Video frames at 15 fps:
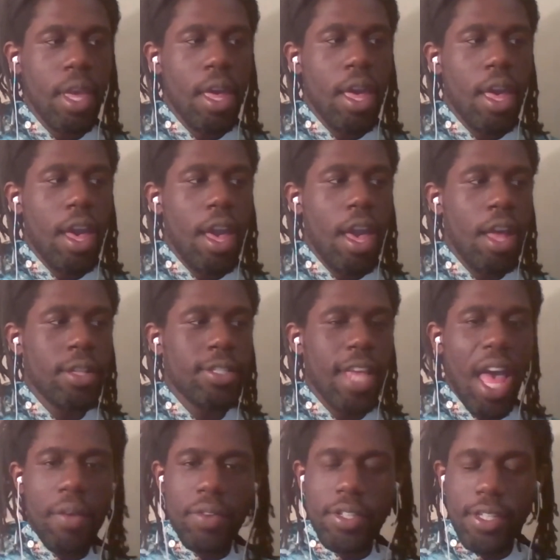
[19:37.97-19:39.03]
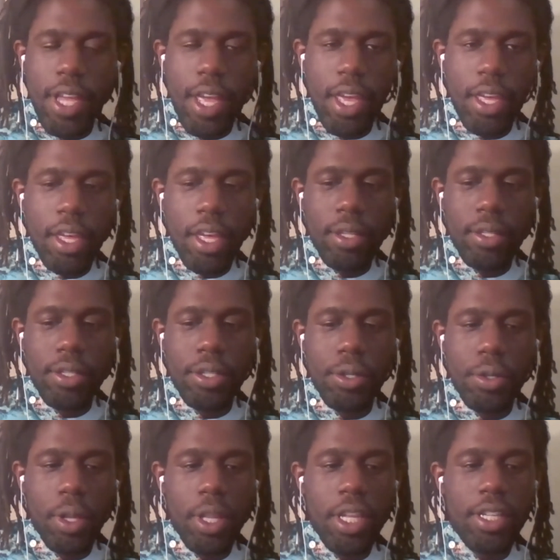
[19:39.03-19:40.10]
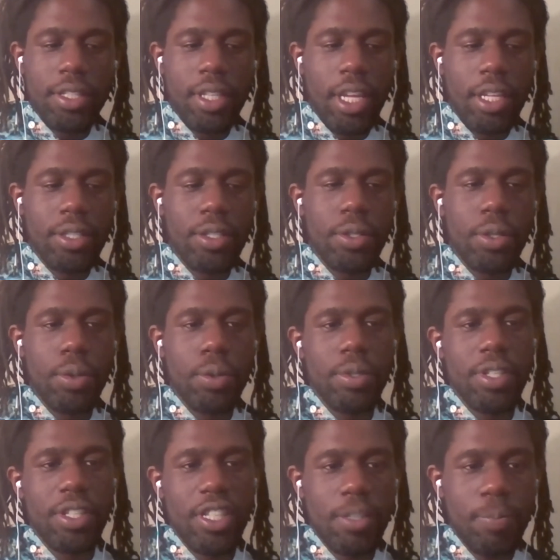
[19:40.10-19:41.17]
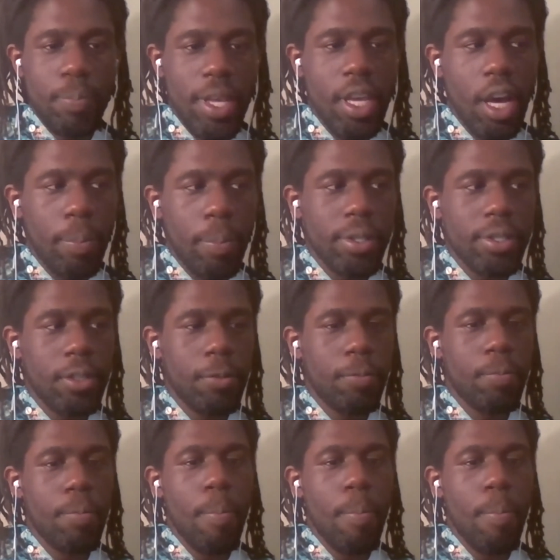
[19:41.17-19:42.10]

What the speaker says: and to have a say and to at least like to speak up and to